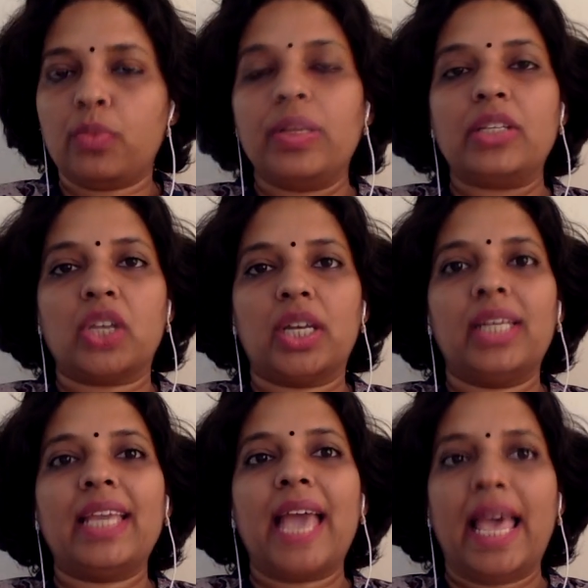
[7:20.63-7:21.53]
will
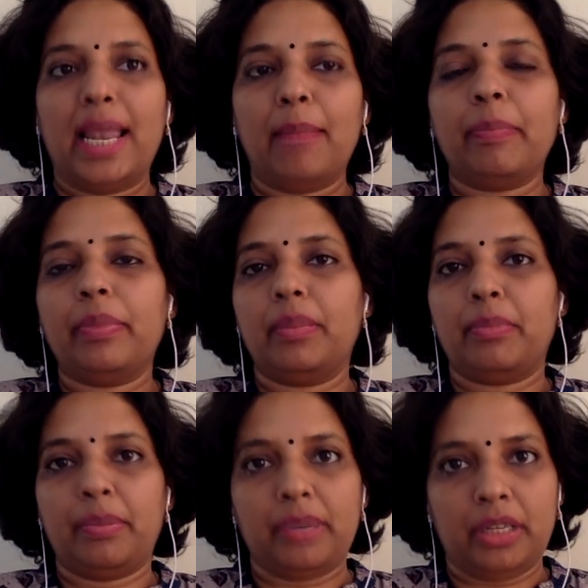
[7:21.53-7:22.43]
generally help the
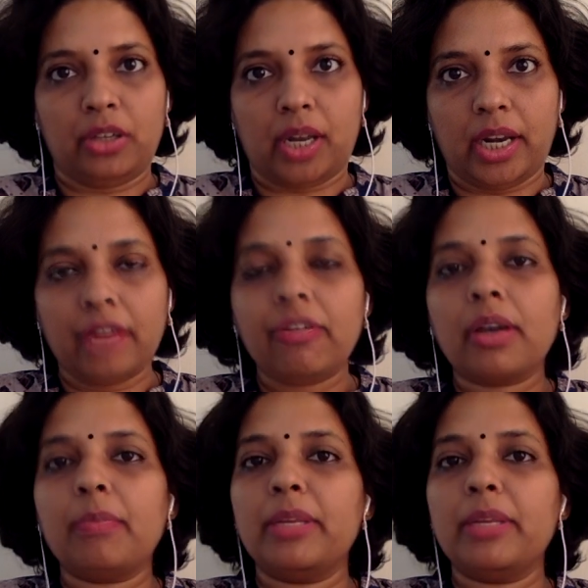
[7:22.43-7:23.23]
people in your network,